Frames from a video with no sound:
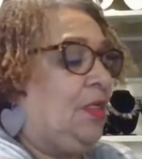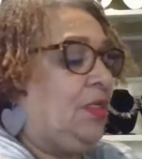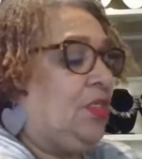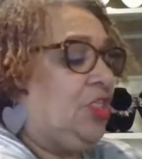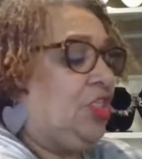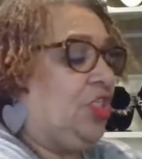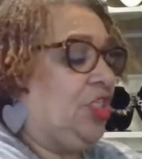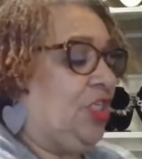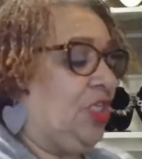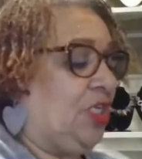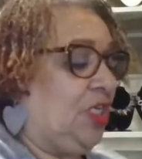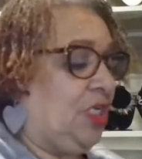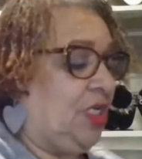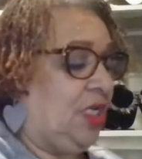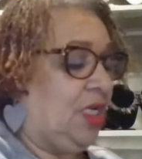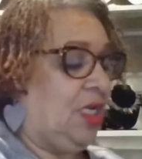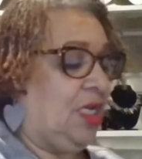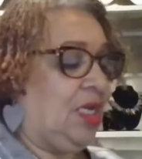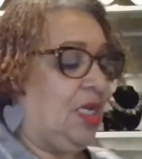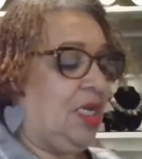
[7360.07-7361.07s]

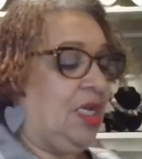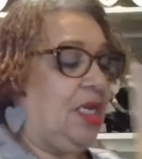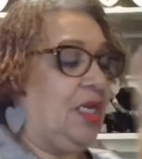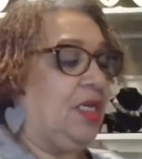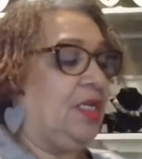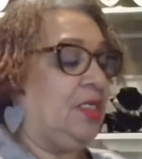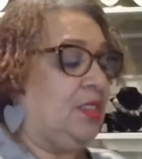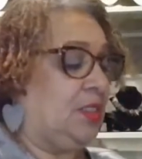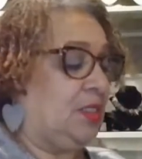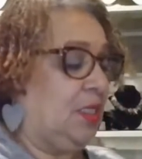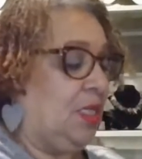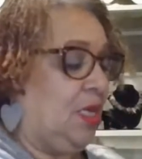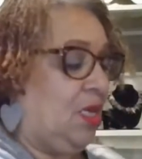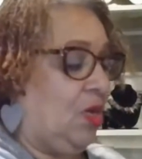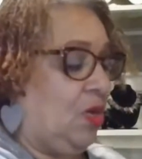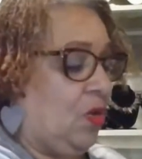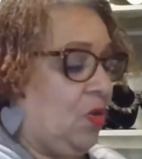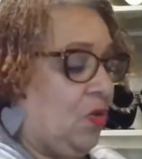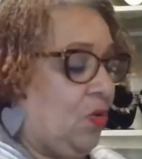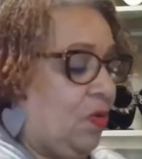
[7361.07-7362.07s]
She is
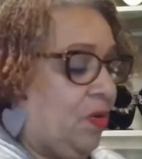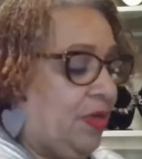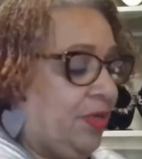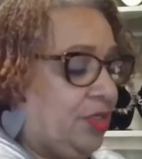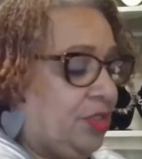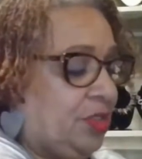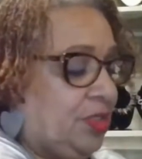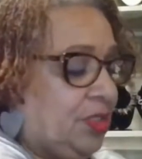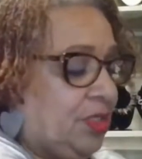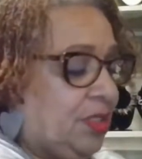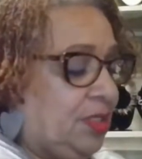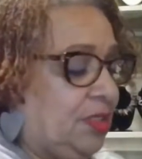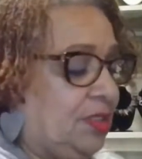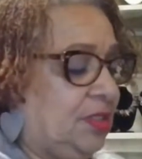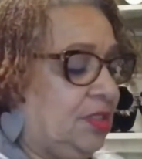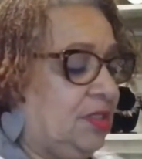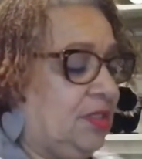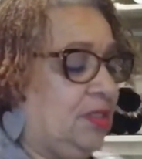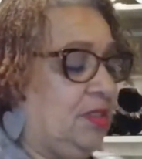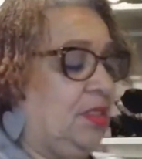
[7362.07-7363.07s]

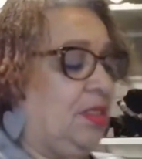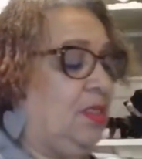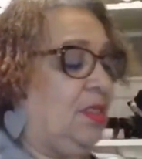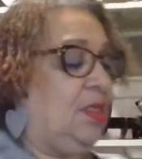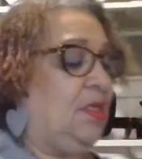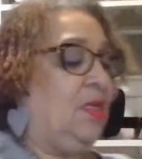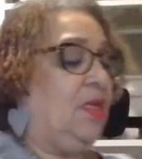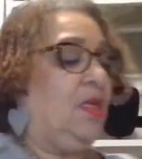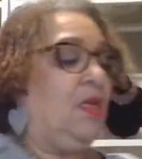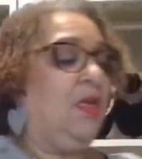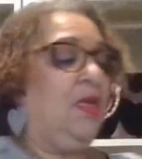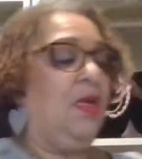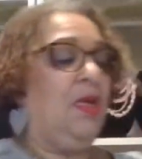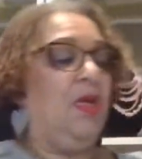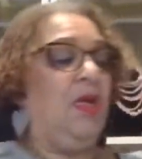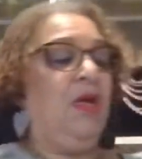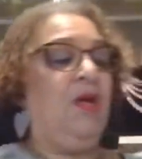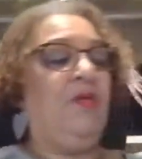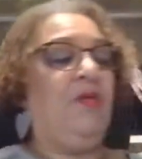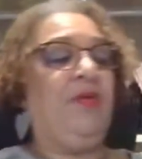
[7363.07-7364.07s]
gorgeous.
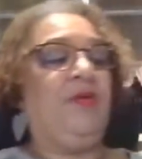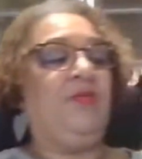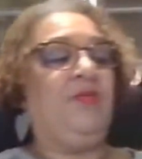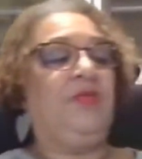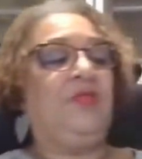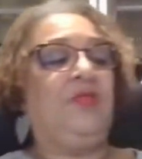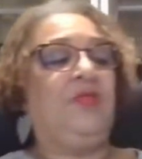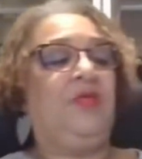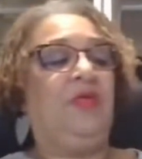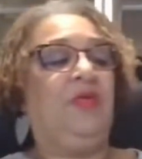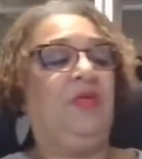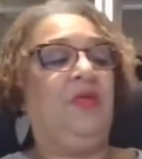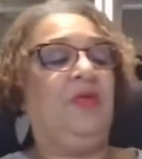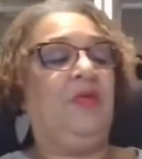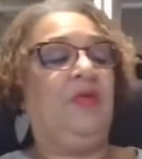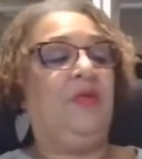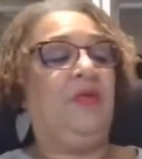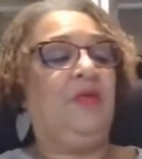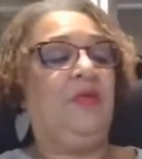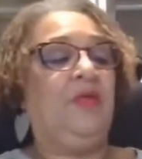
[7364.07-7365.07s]
OMG,
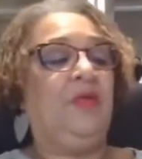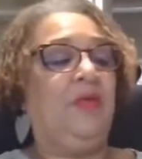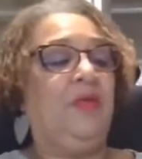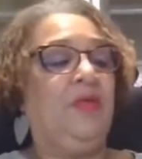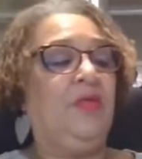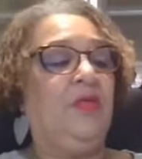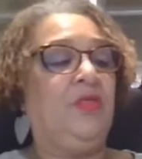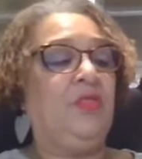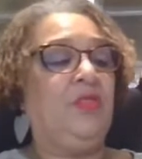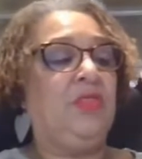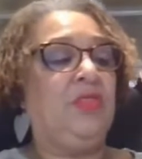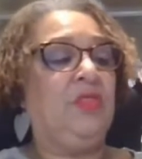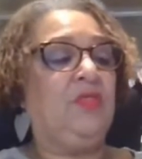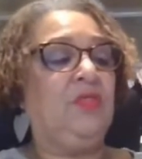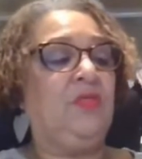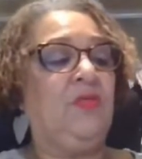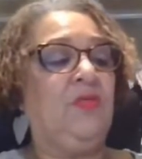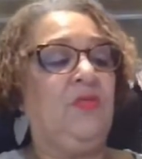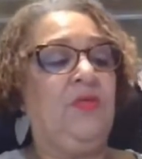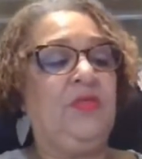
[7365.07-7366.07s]
she
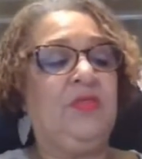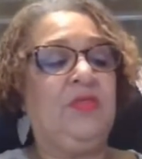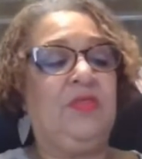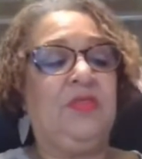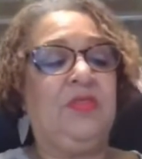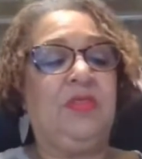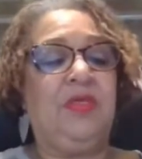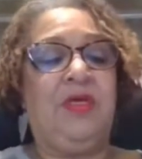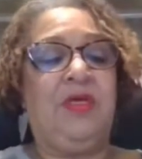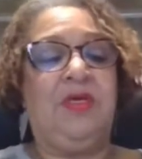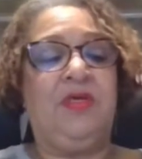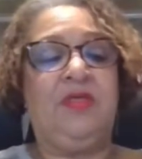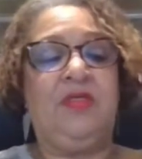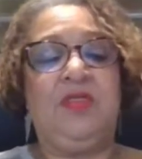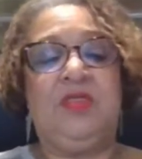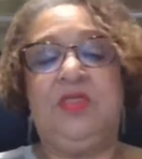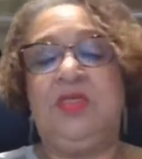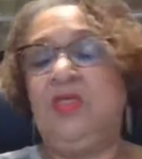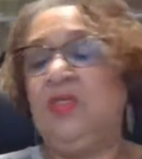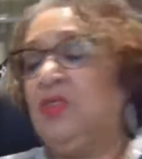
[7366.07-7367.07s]
is gorgeous,
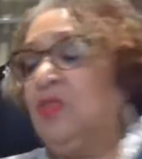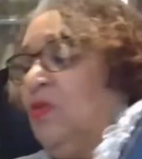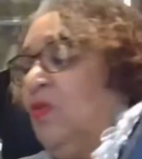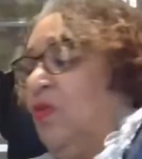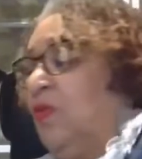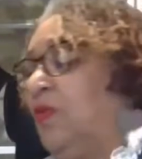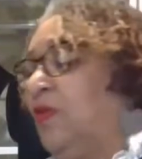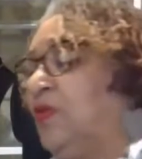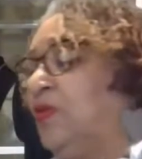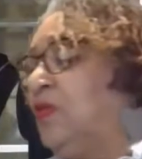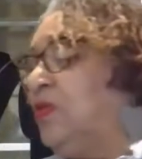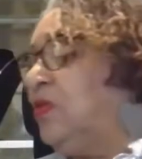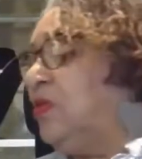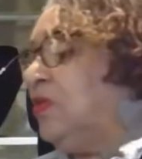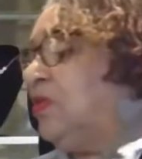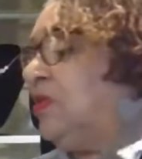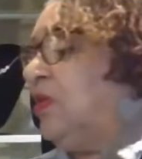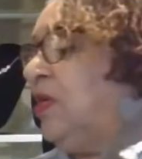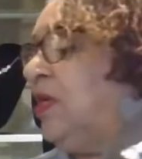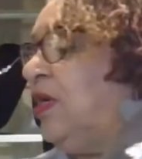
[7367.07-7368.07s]
guys. She is
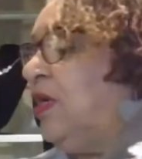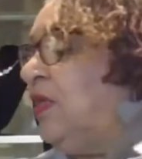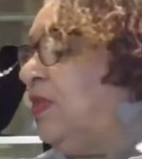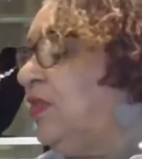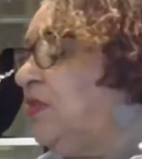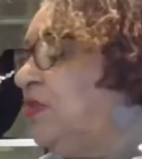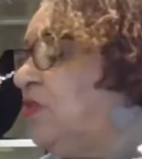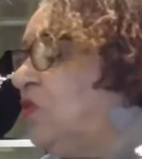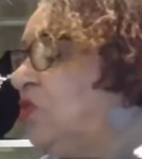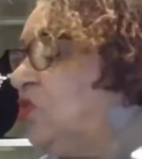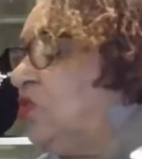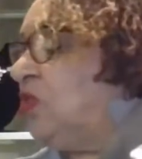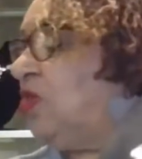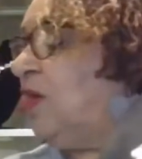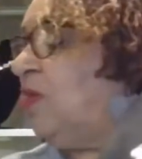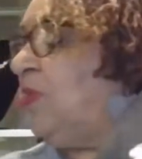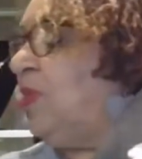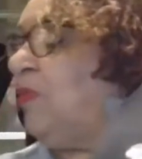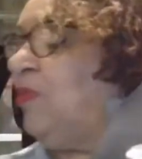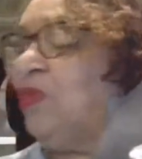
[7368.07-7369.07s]
gorgeous. This is
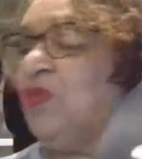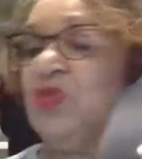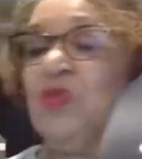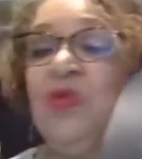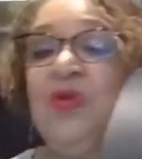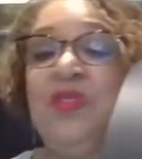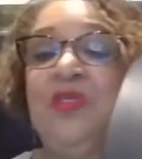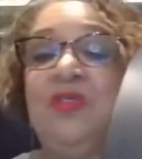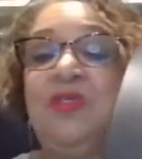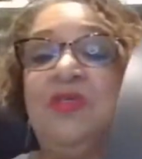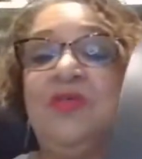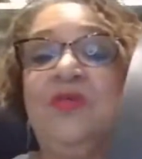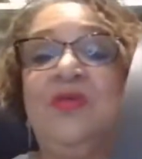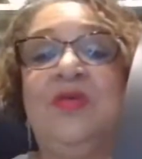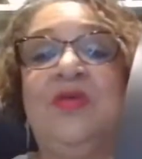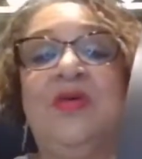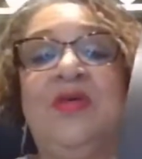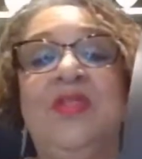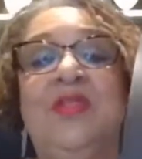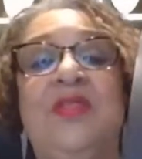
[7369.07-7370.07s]
charm number 22.
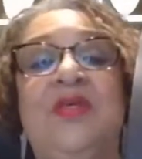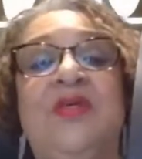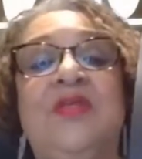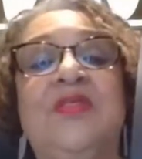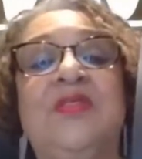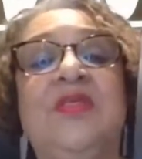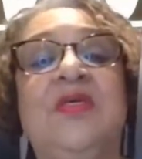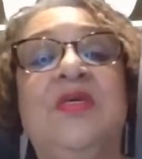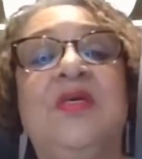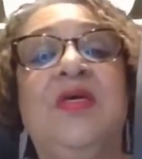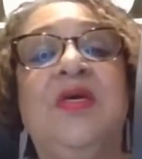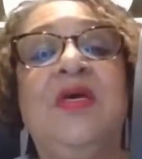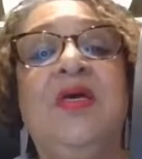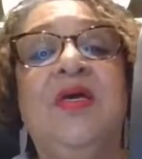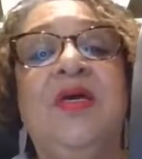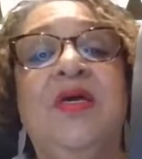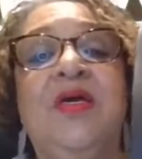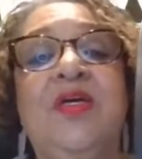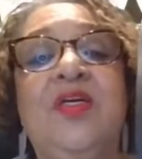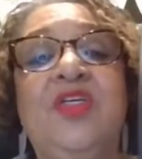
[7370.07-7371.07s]
Look at this.
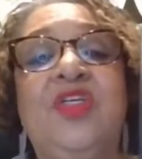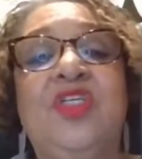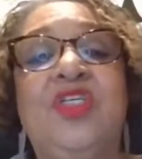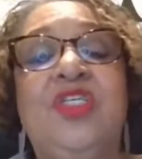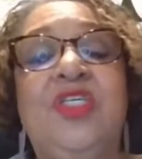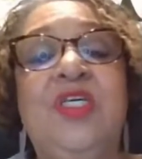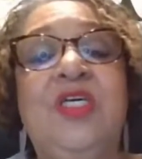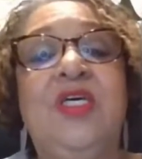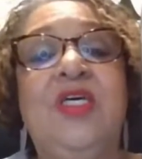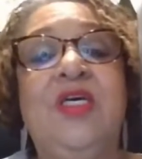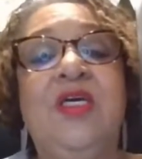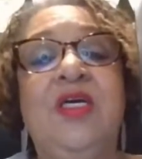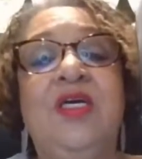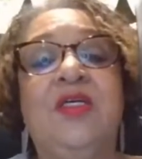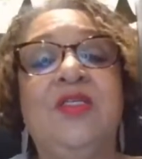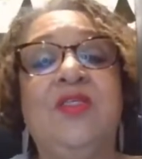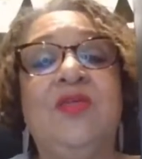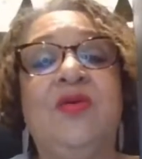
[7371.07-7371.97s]
She is